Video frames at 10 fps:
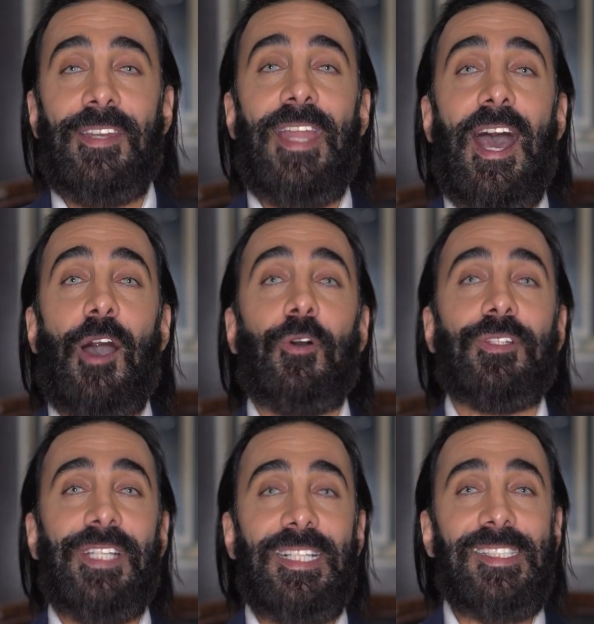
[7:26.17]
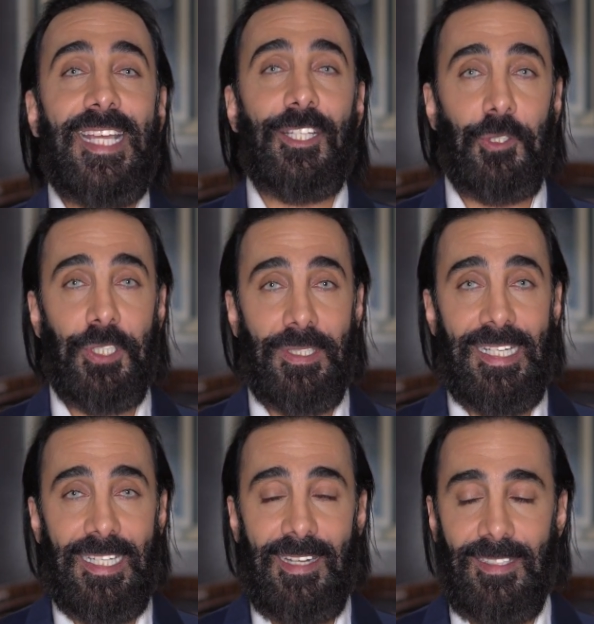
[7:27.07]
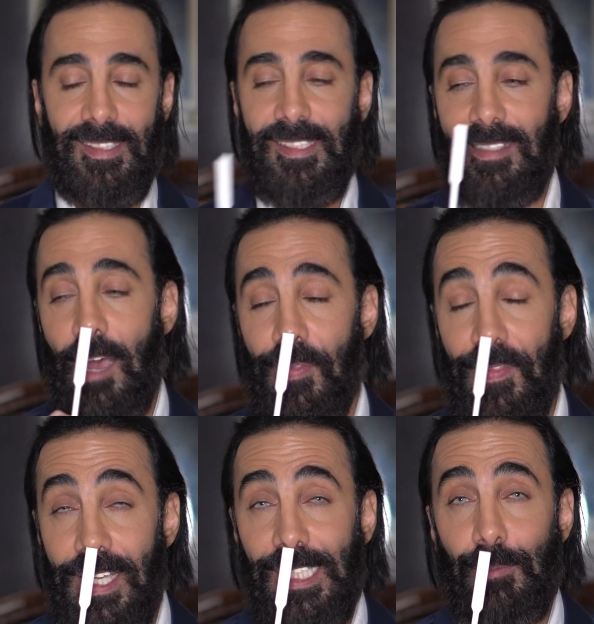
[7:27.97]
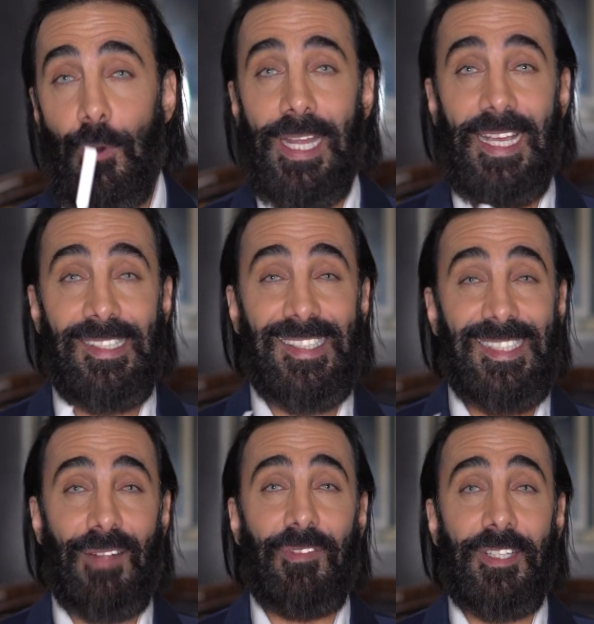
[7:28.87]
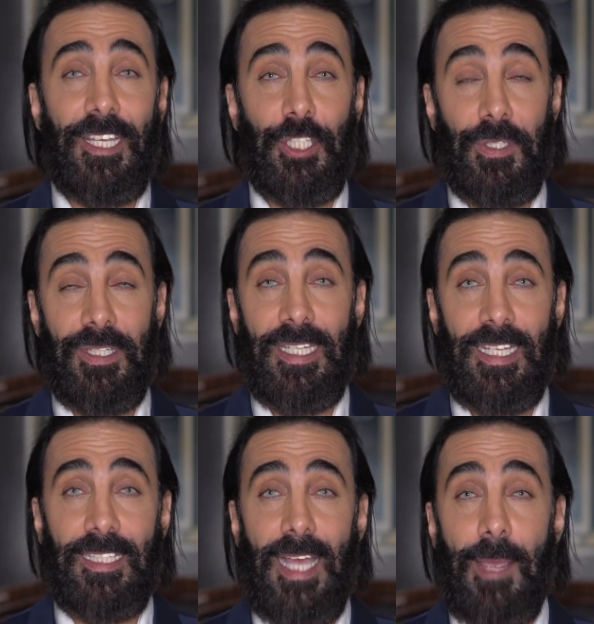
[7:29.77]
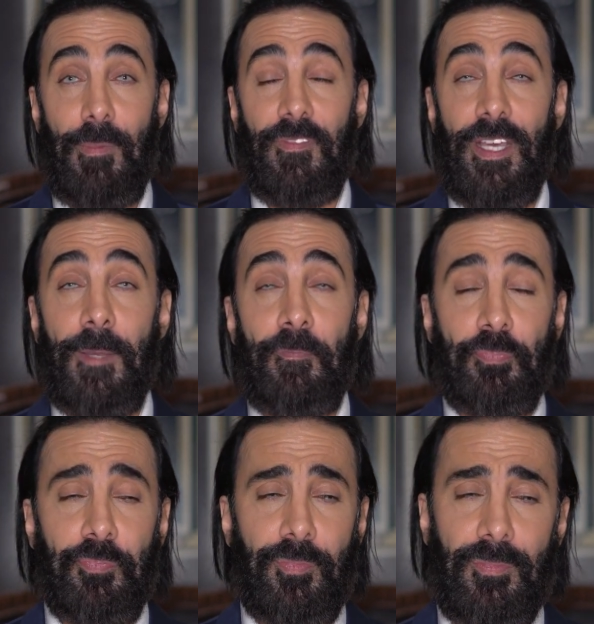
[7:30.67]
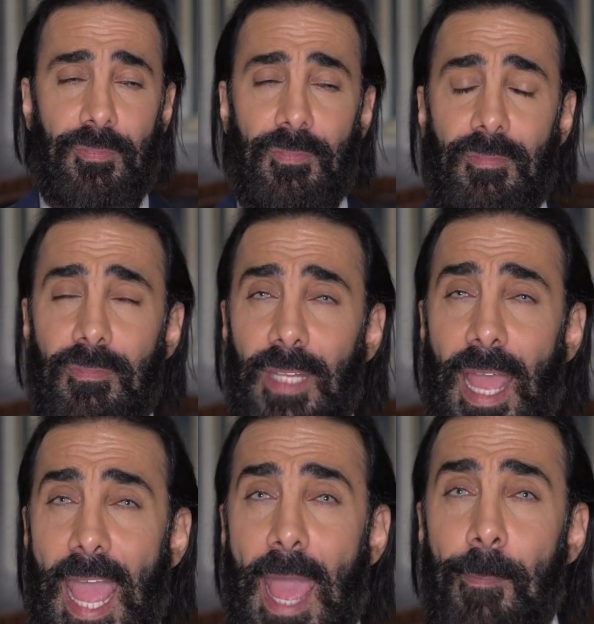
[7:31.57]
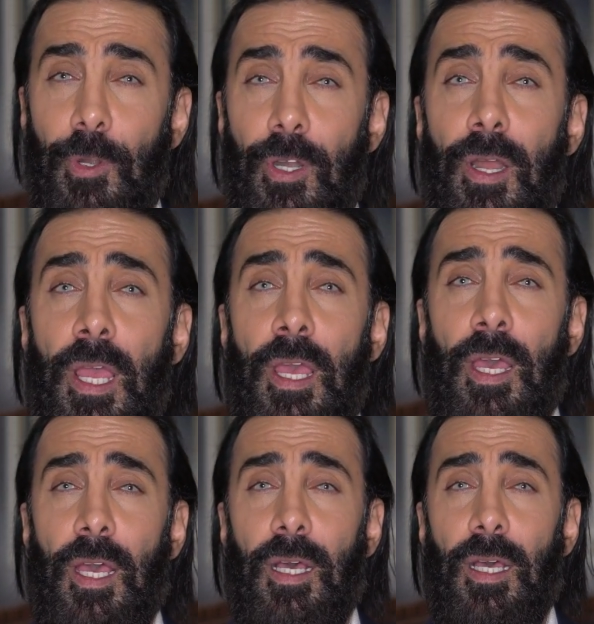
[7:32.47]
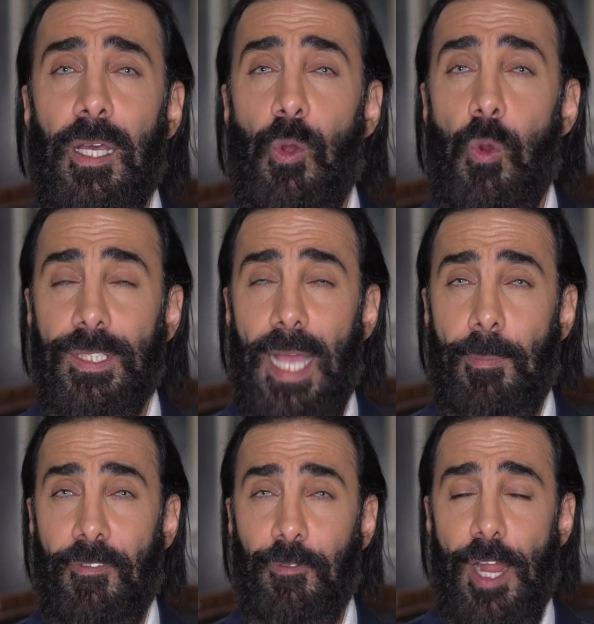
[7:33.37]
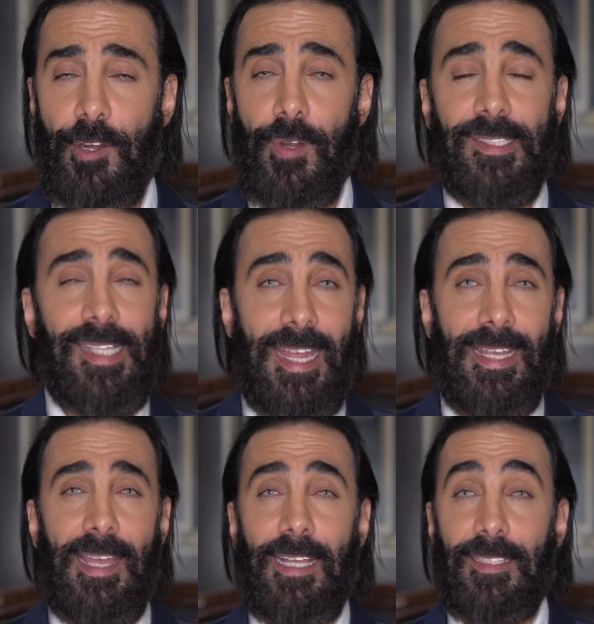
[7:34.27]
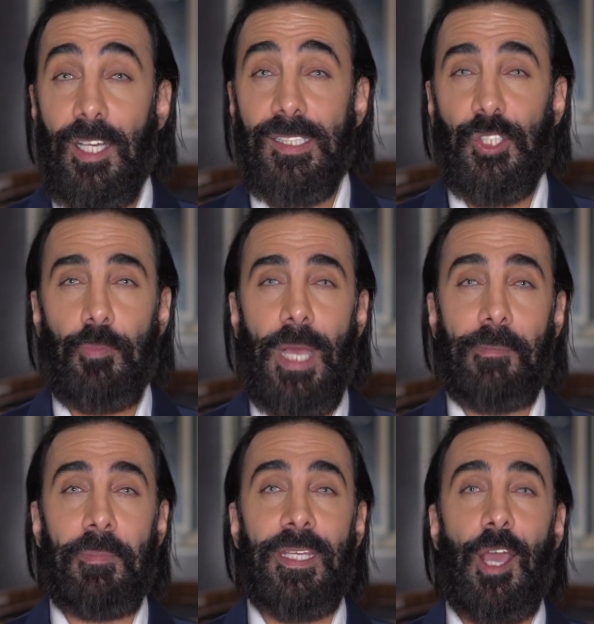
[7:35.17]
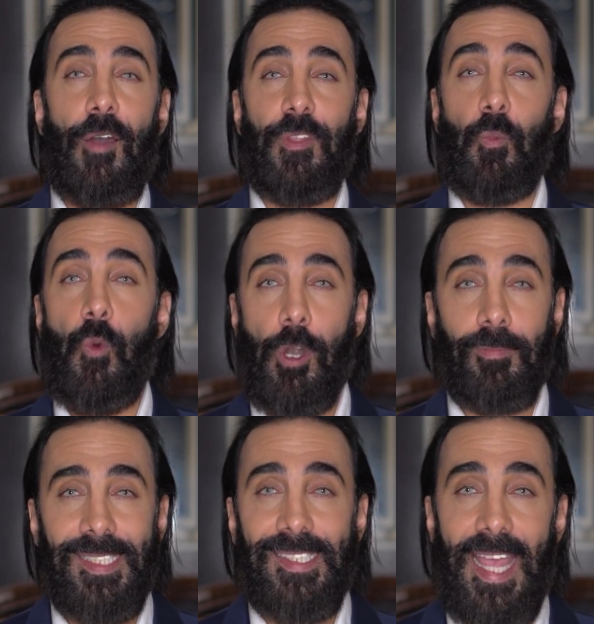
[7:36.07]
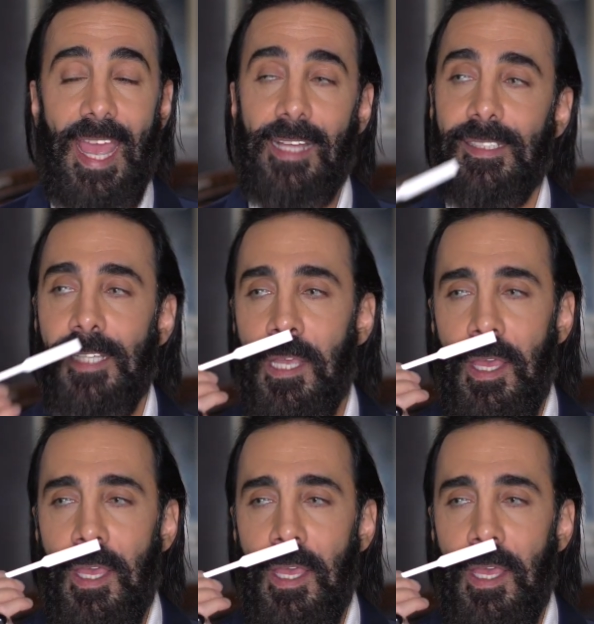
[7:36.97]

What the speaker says: Now, let's get to uniqueness. Now, this one is definitely a unique type of a amber, a core type of fragrance. Again, it does remind me of the warm sand.